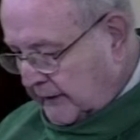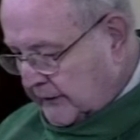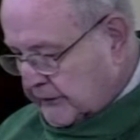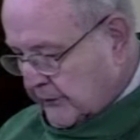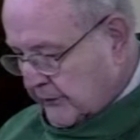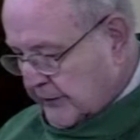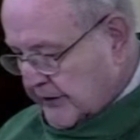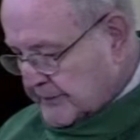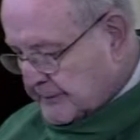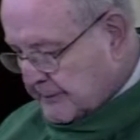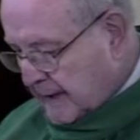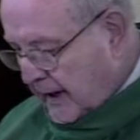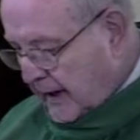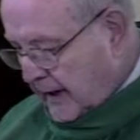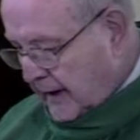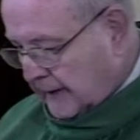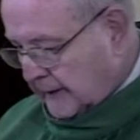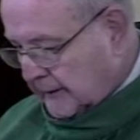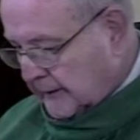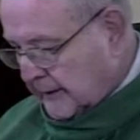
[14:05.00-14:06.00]
to
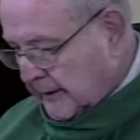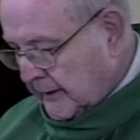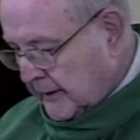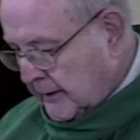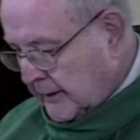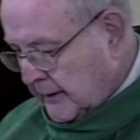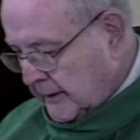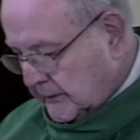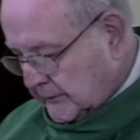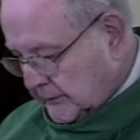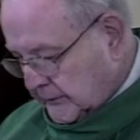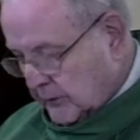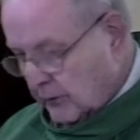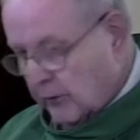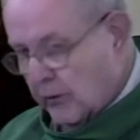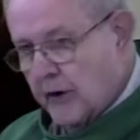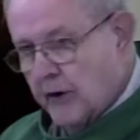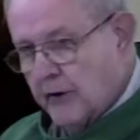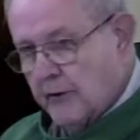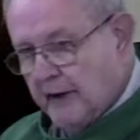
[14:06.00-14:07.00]
respond to the
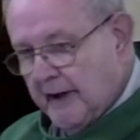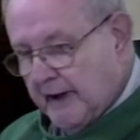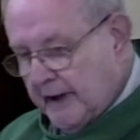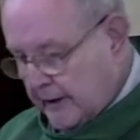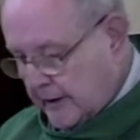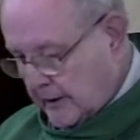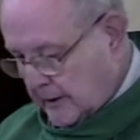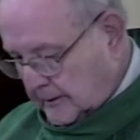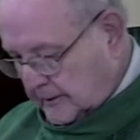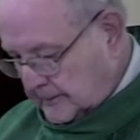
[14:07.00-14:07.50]
word we hear.